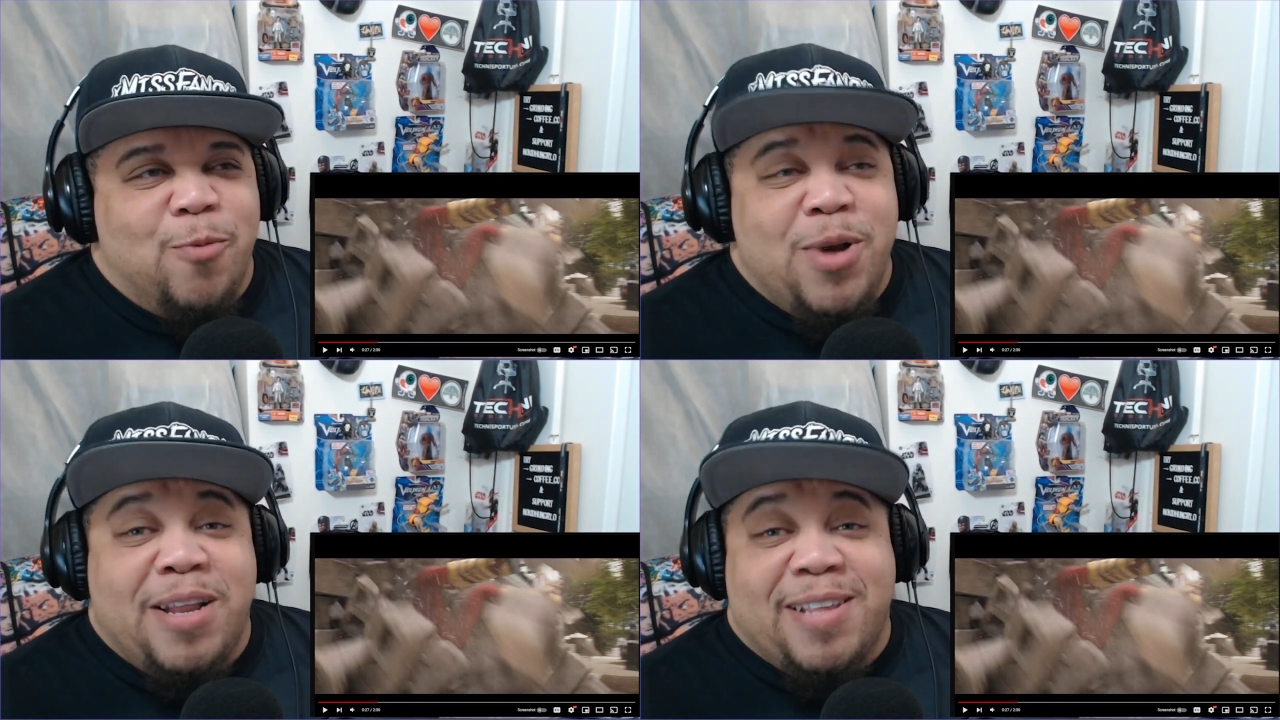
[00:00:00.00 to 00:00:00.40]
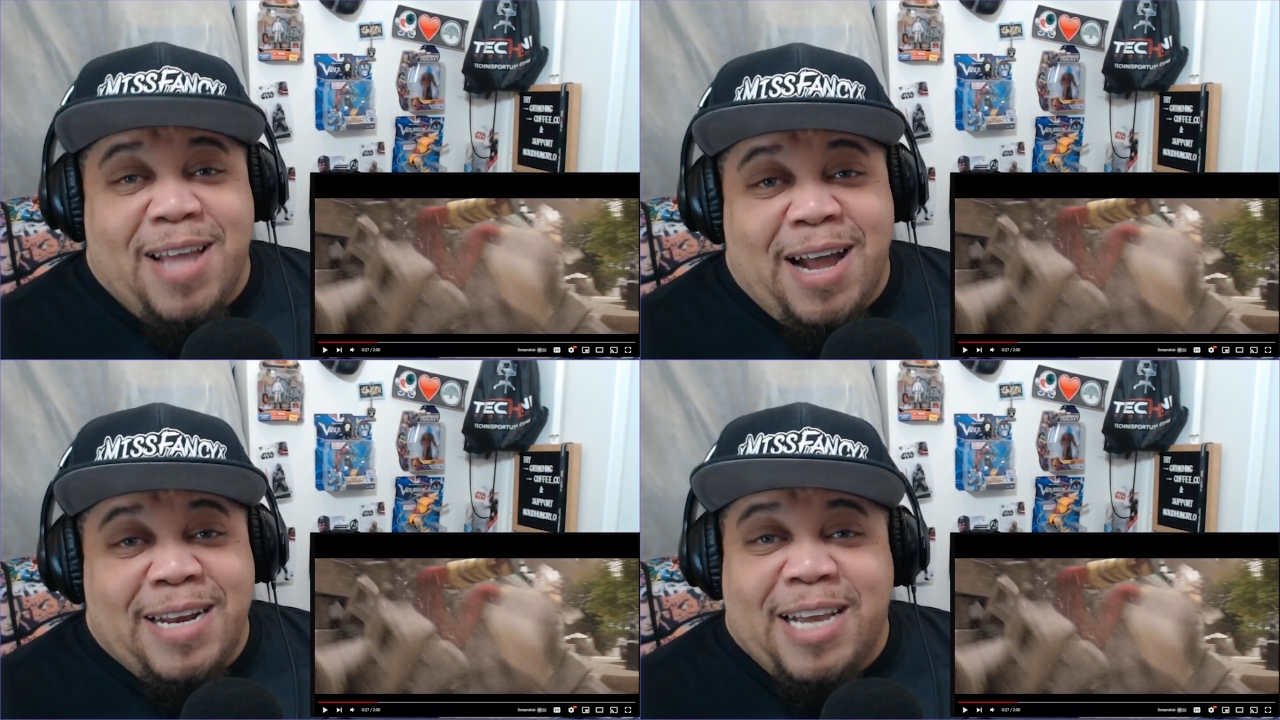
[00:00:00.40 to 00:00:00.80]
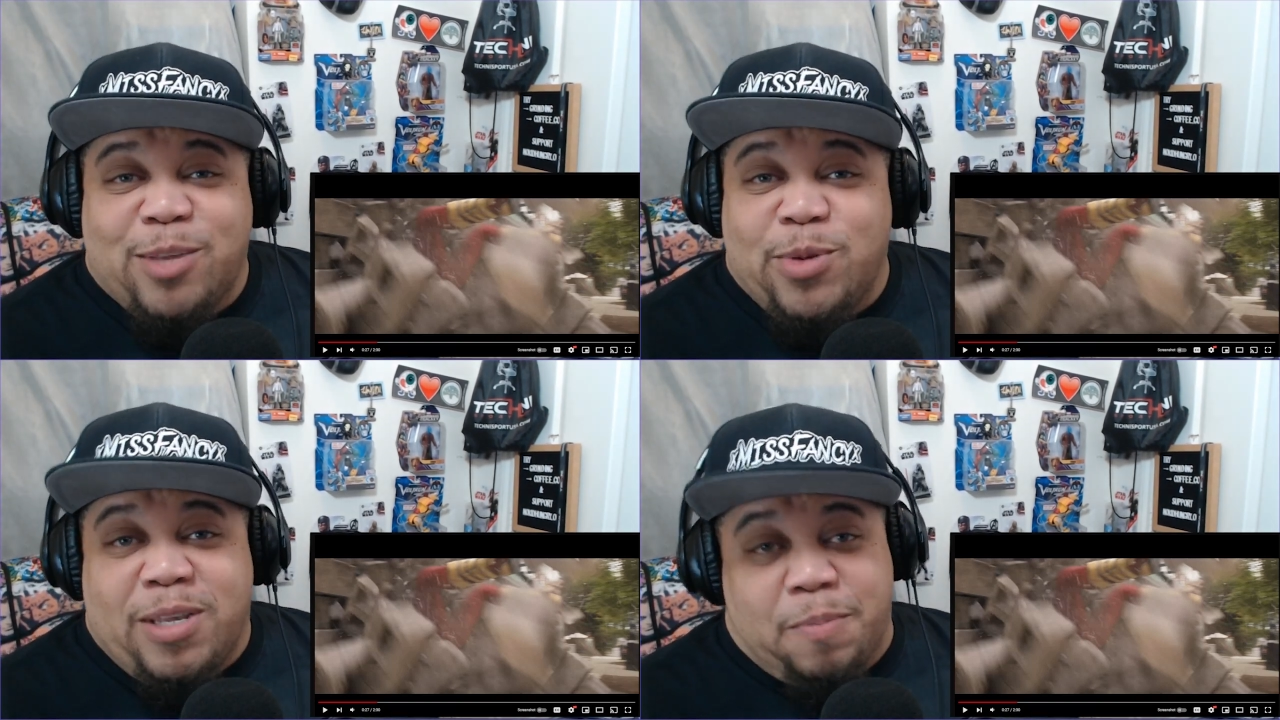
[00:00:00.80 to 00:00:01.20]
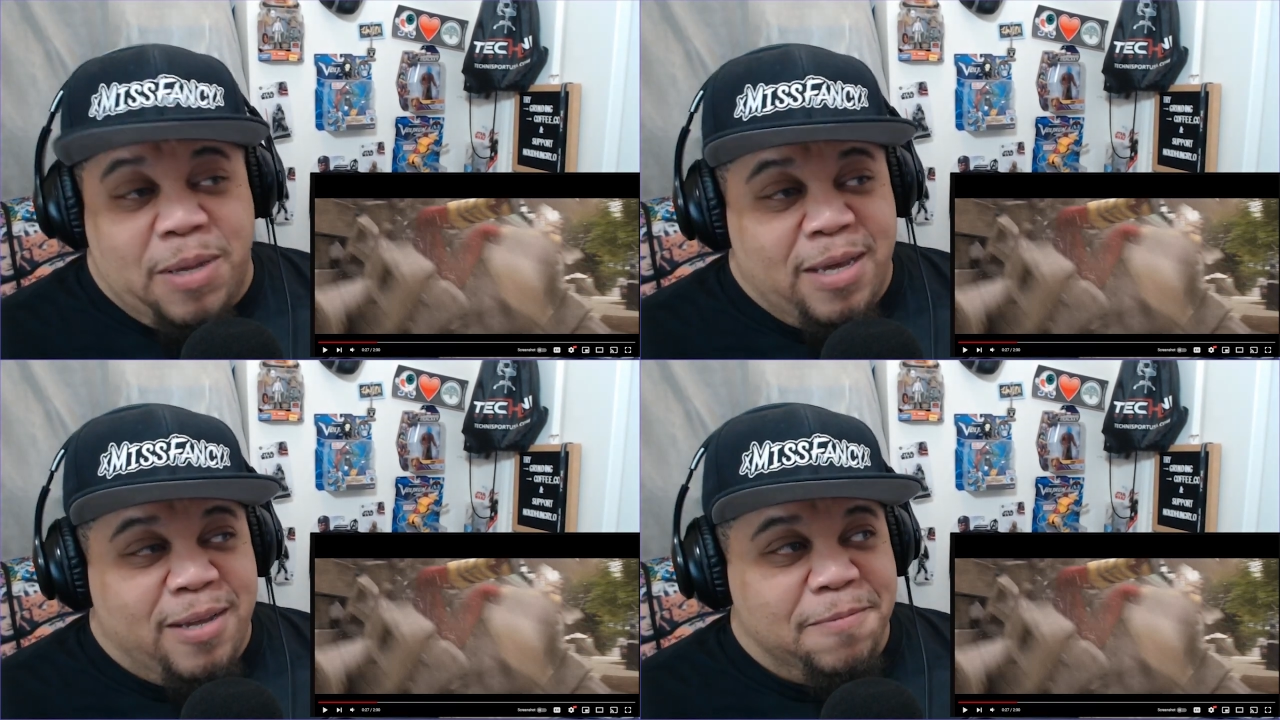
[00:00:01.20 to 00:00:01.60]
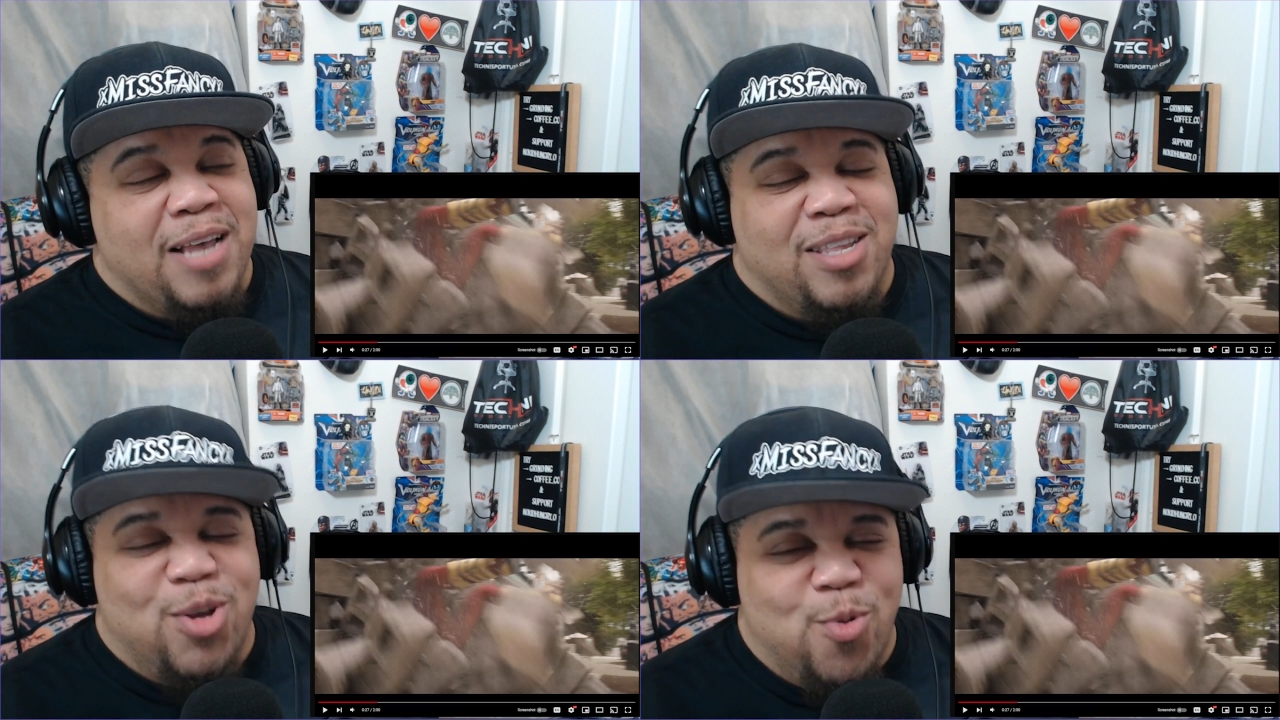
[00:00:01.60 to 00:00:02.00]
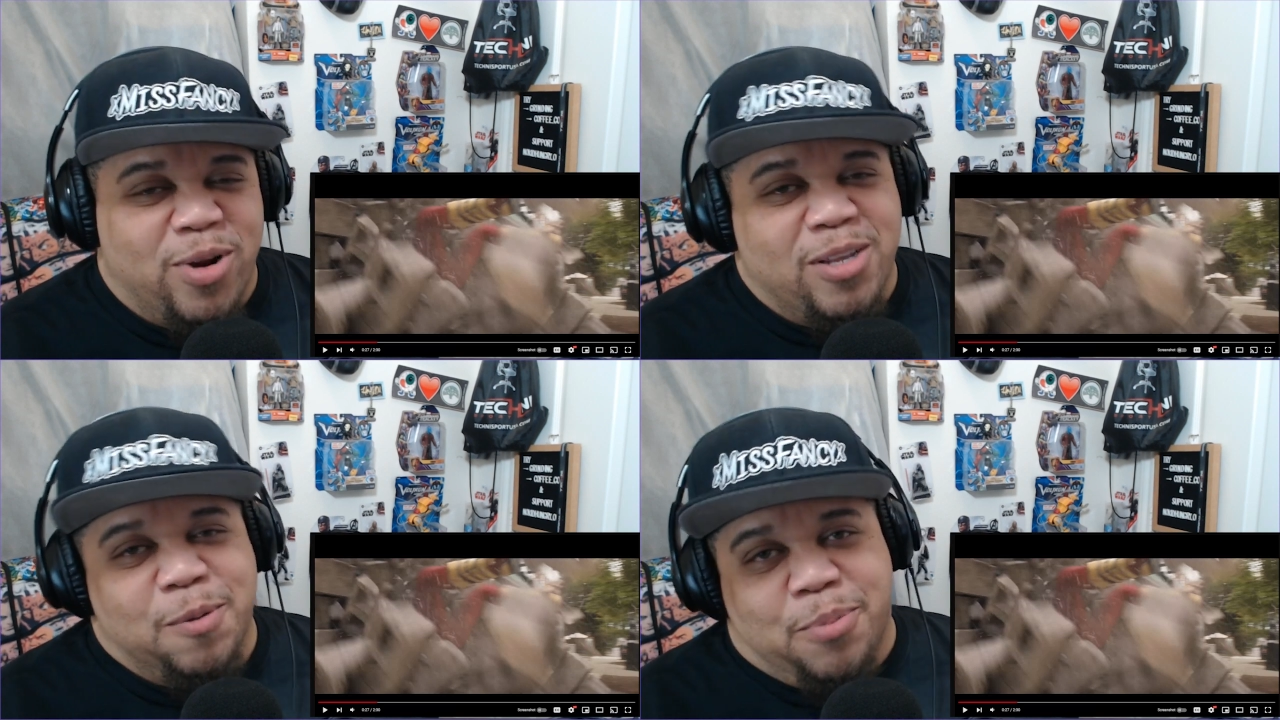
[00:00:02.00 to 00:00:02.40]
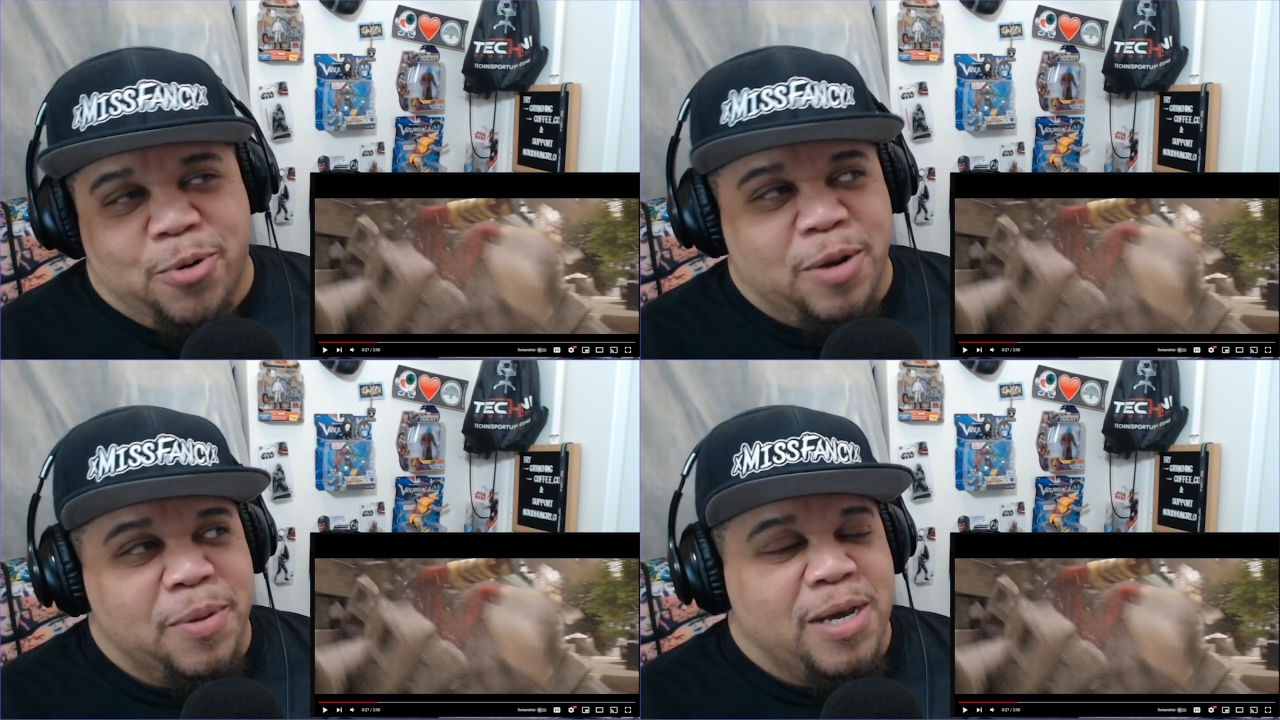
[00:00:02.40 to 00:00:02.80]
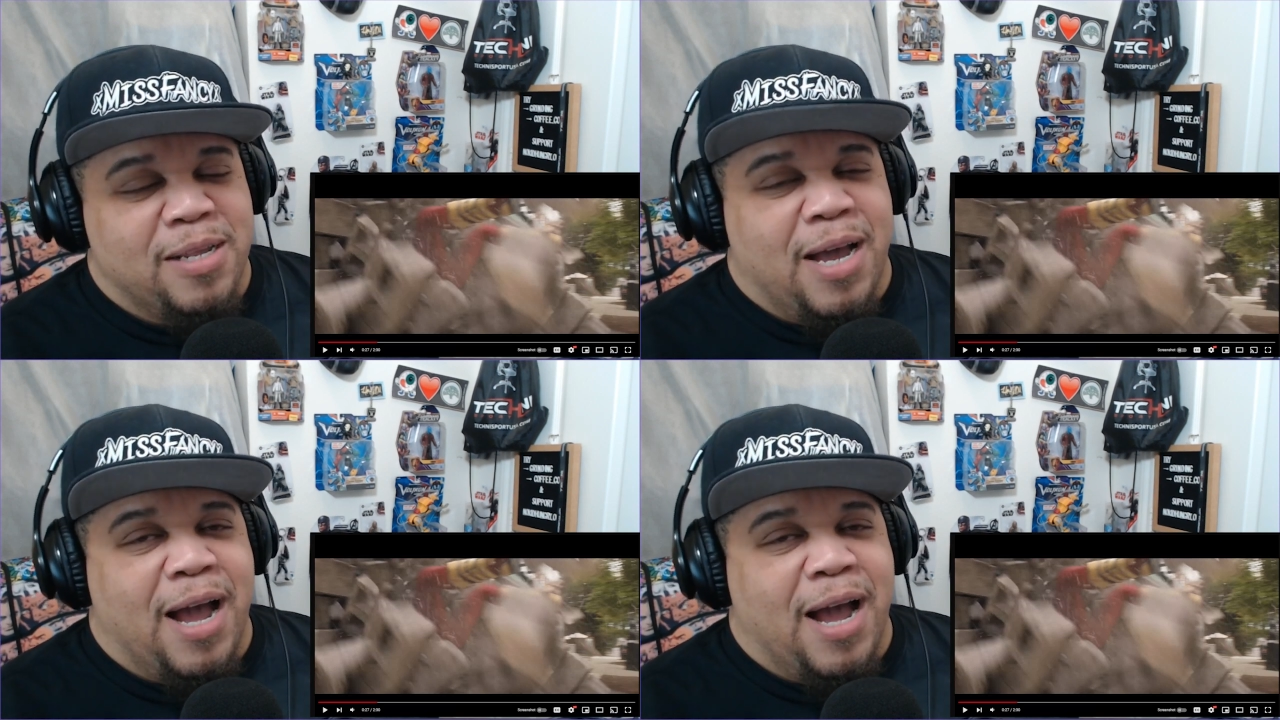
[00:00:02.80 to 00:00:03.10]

redesigned as we speak, I still want to support it because